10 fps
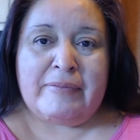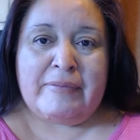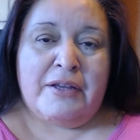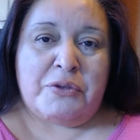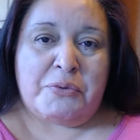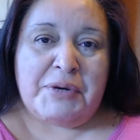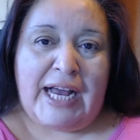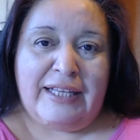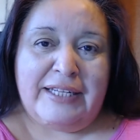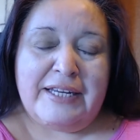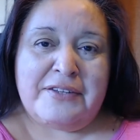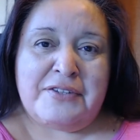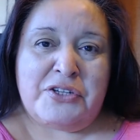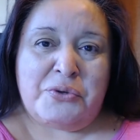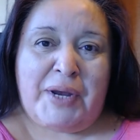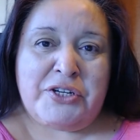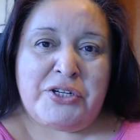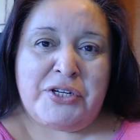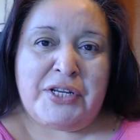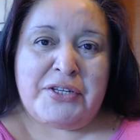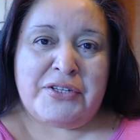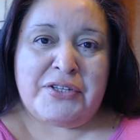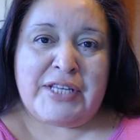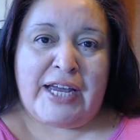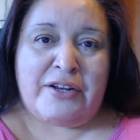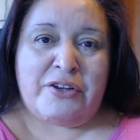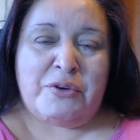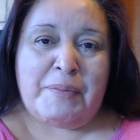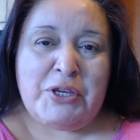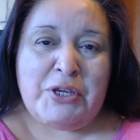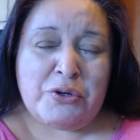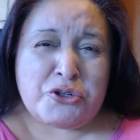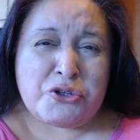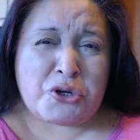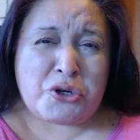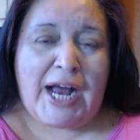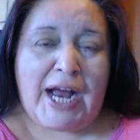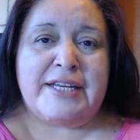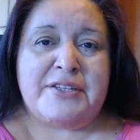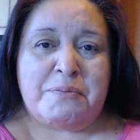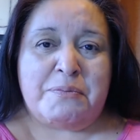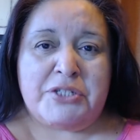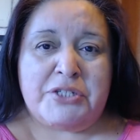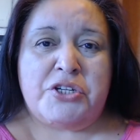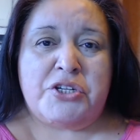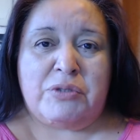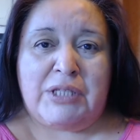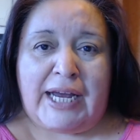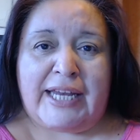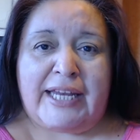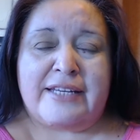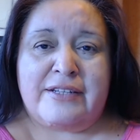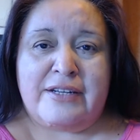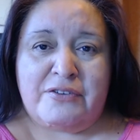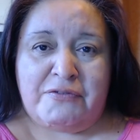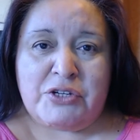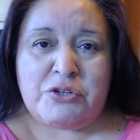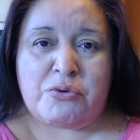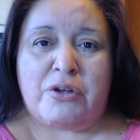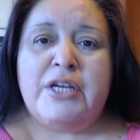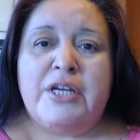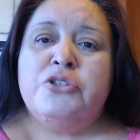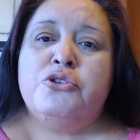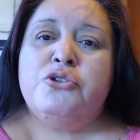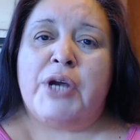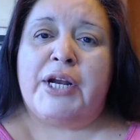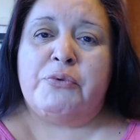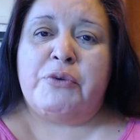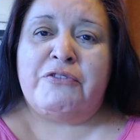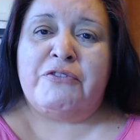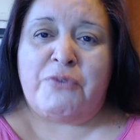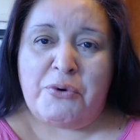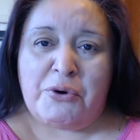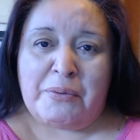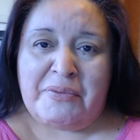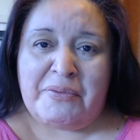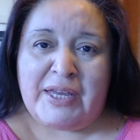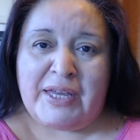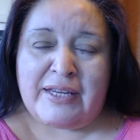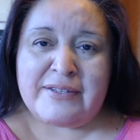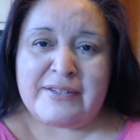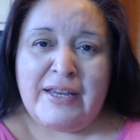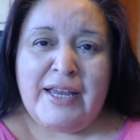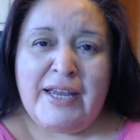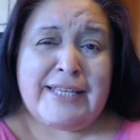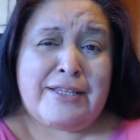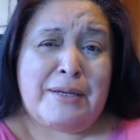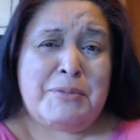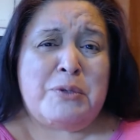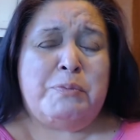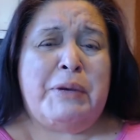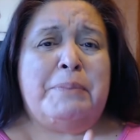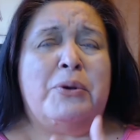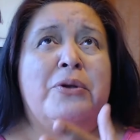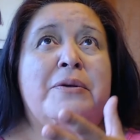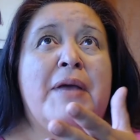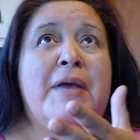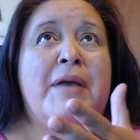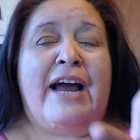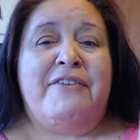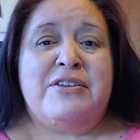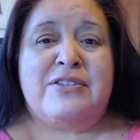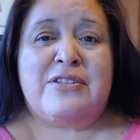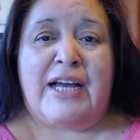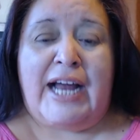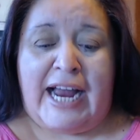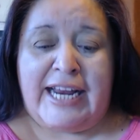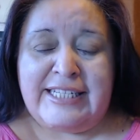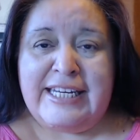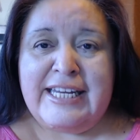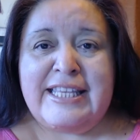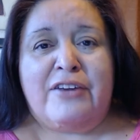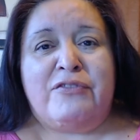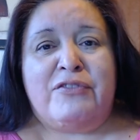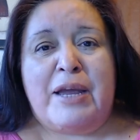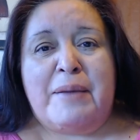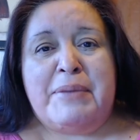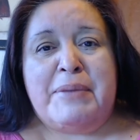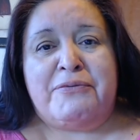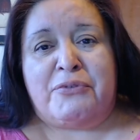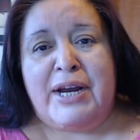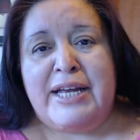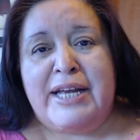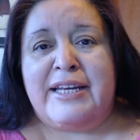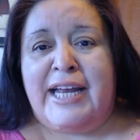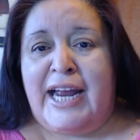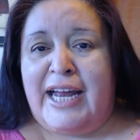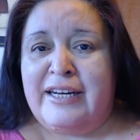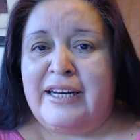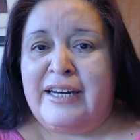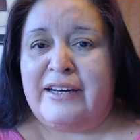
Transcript: The reality of this situation is is that you you can try as much as you like as an individual to try to reform things, and sometimes people have this uh, idea that if they befriend a candidate